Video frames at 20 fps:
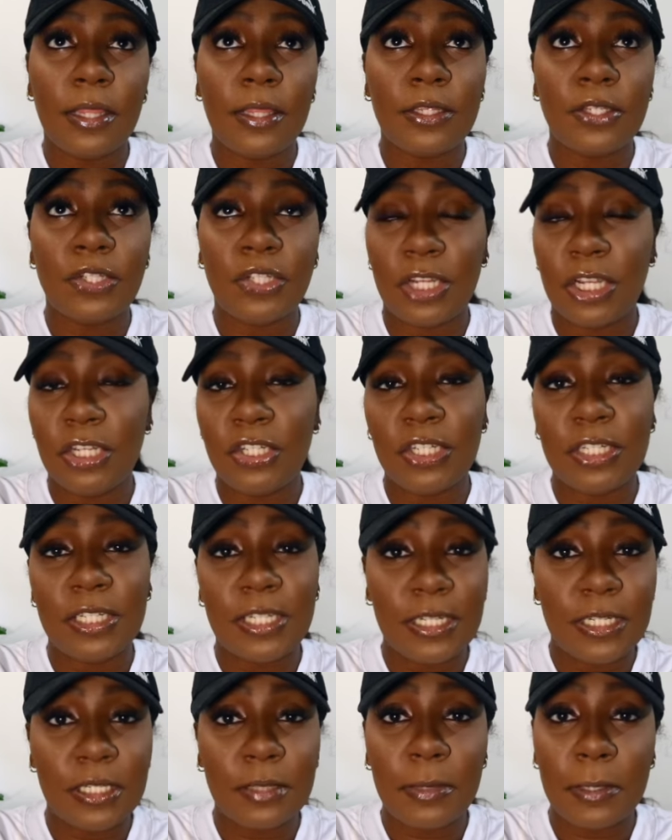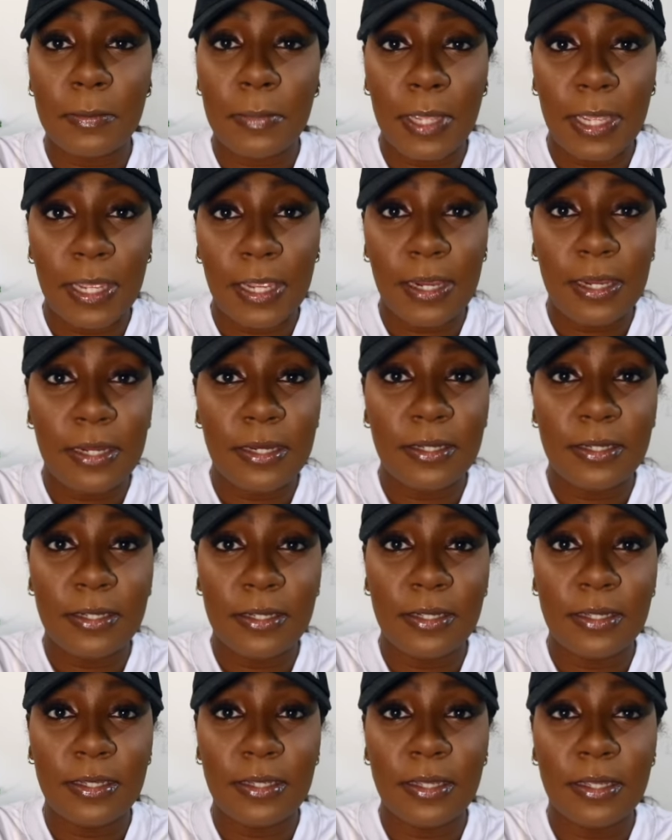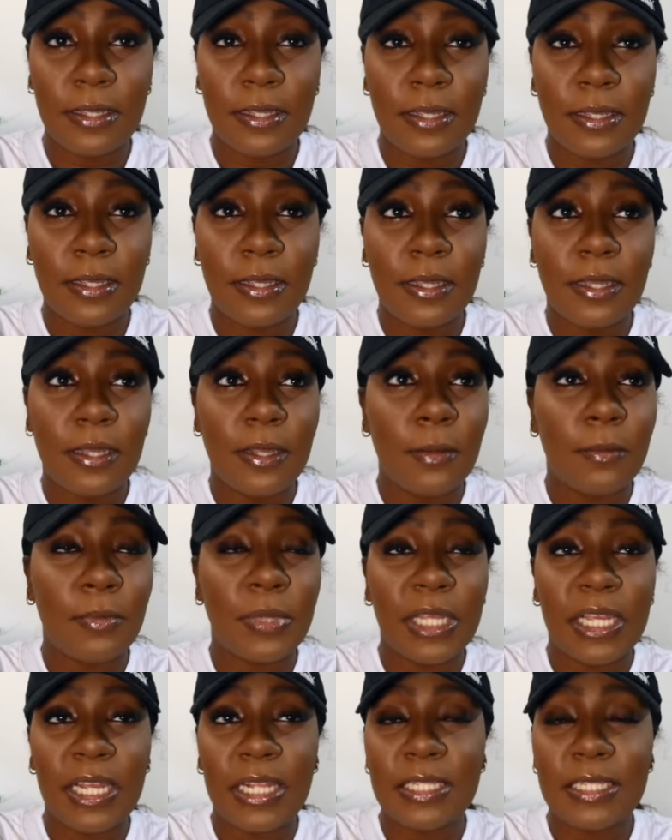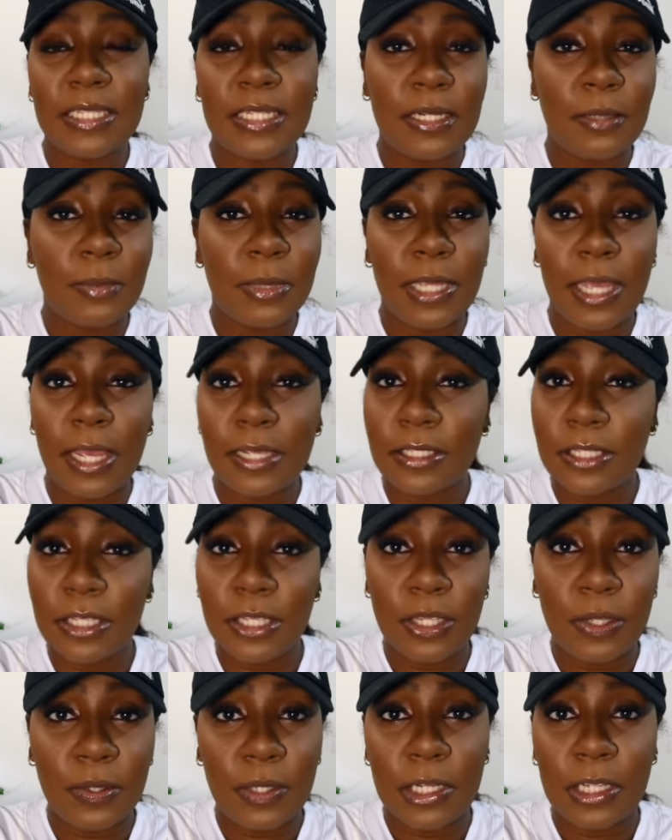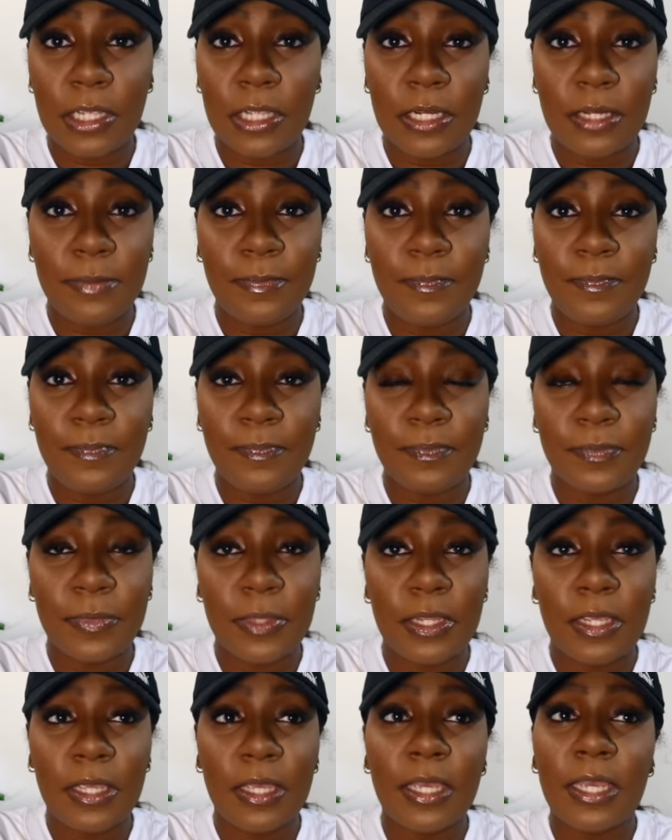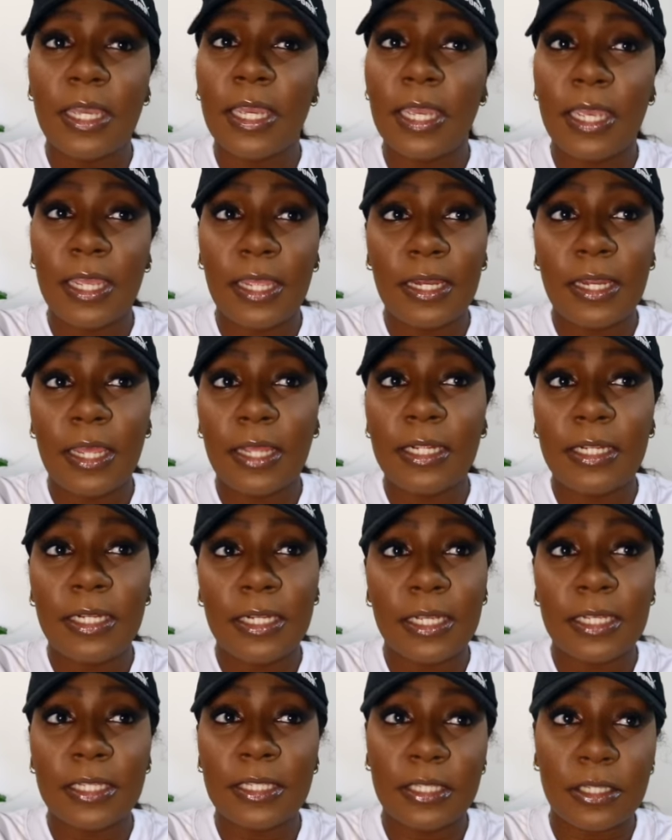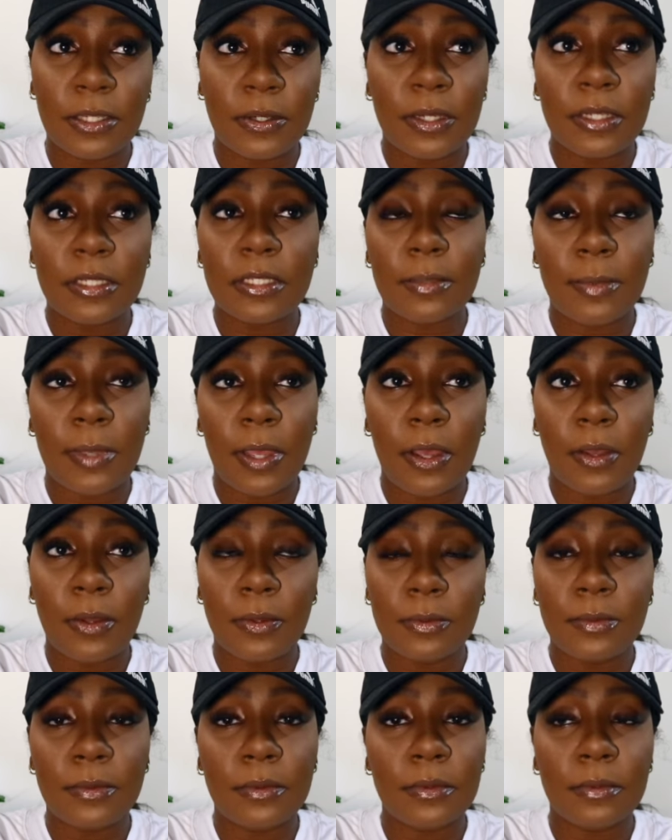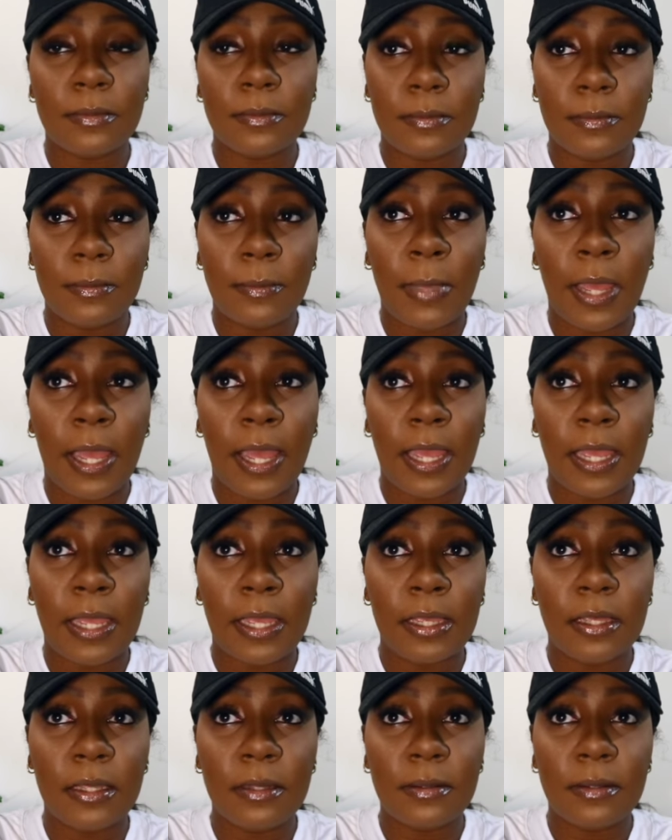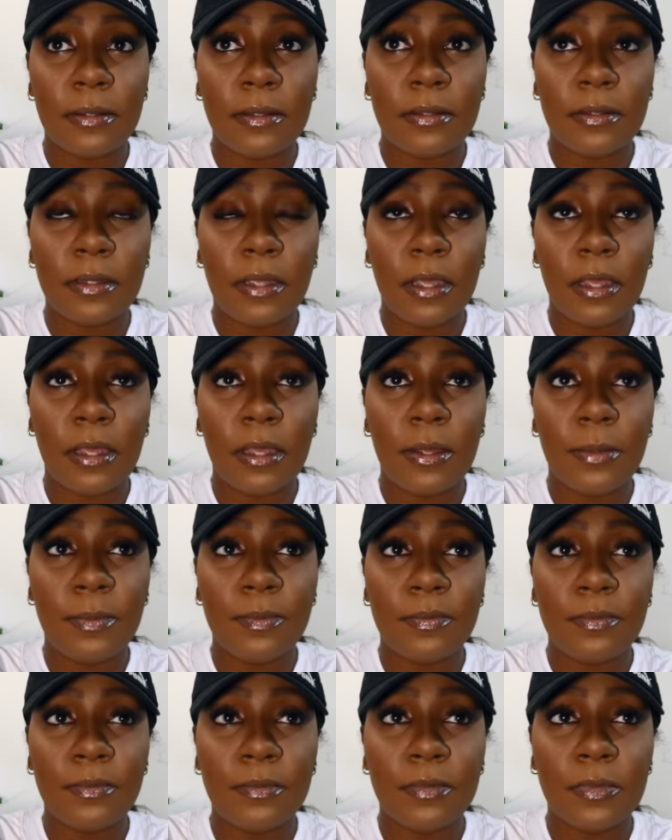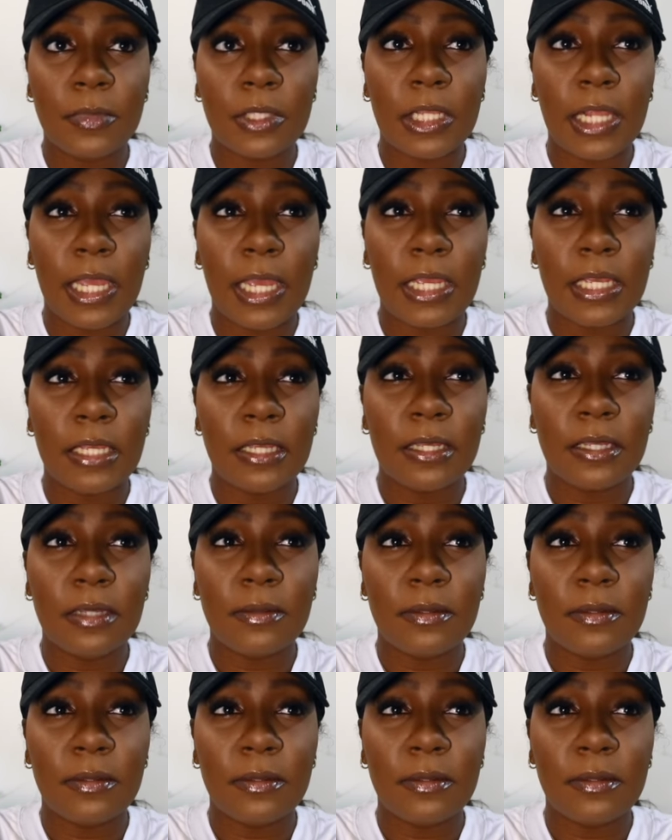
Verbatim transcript: changes need to be made, plans need to be executed, and I need to get serious about my um, like